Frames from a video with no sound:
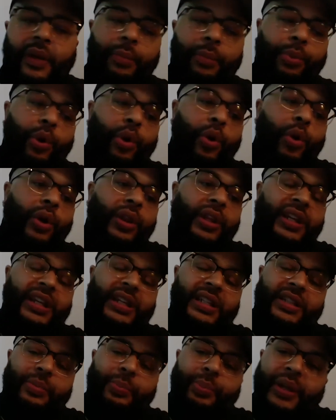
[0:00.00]
For all the
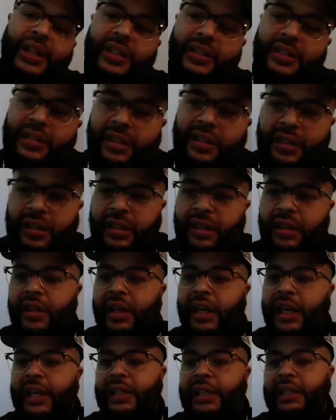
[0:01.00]
kids pizza
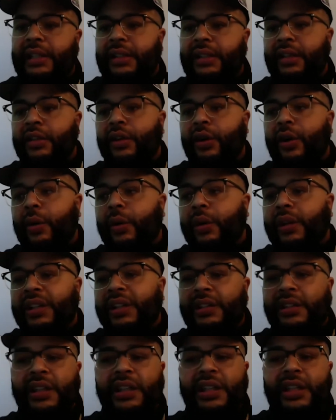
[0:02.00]
and, you know,
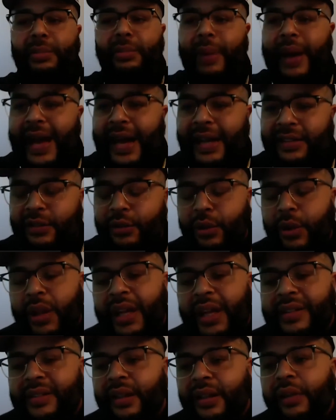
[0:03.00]
goodie bags and all
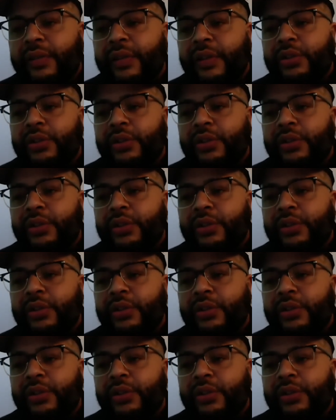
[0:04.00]
that stuff.